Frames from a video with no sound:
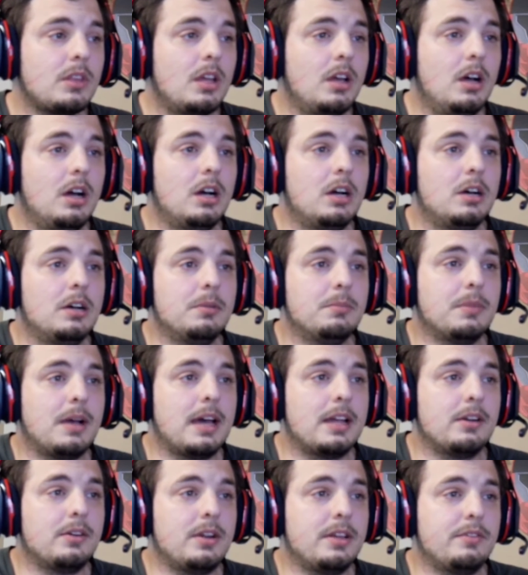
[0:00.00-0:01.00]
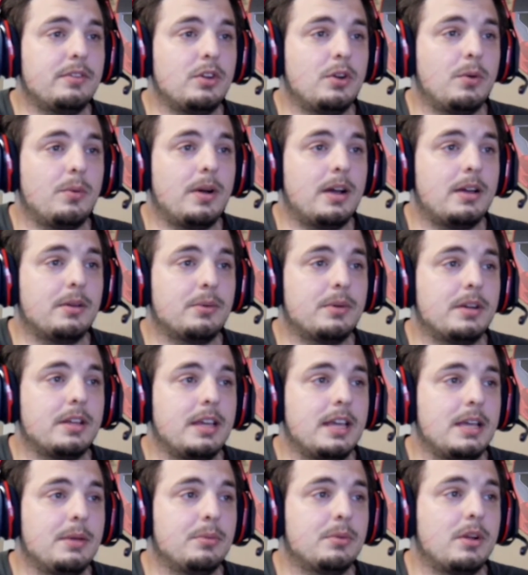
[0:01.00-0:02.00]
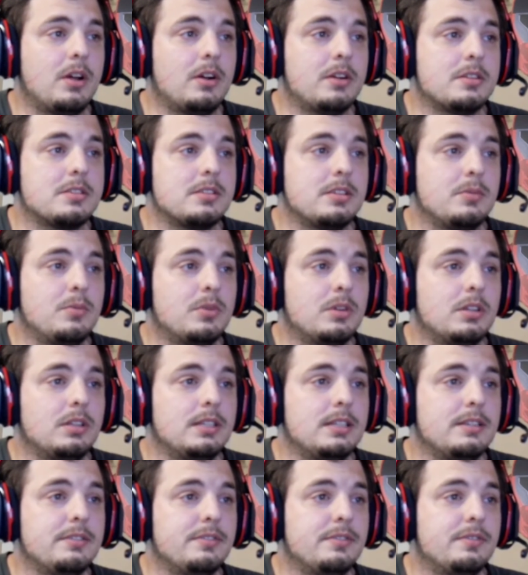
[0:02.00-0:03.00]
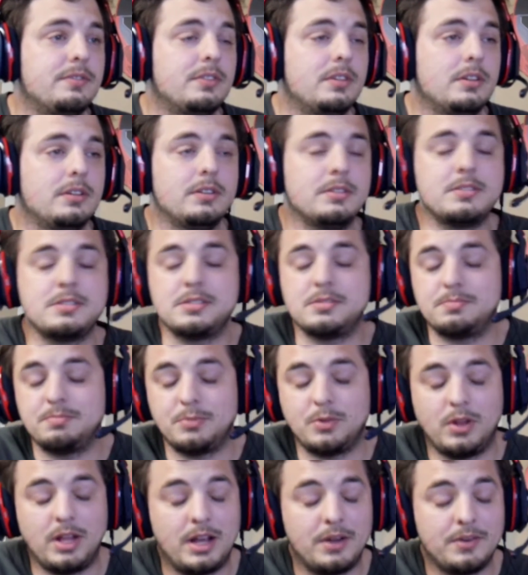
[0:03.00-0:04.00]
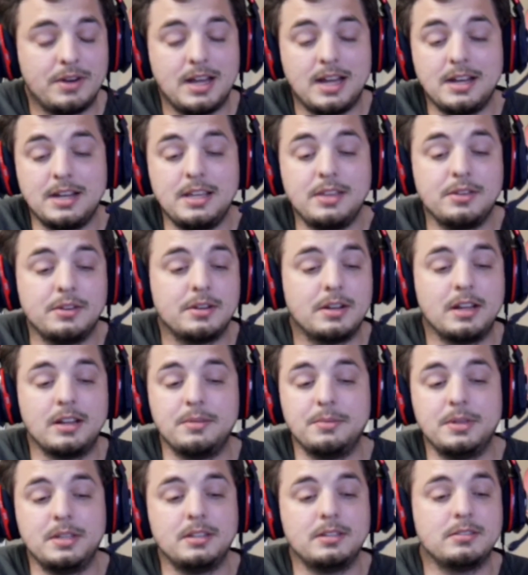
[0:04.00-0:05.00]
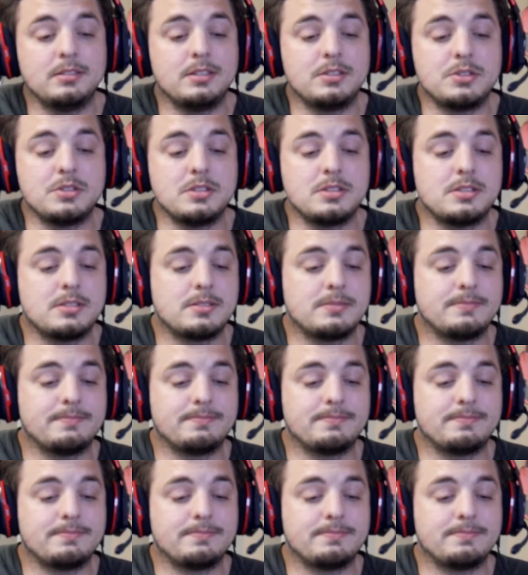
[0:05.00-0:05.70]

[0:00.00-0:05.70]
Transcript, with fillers: Um, I don't even know why Renegade would honestly want to leave uh, Cloud9 either. I mean, it just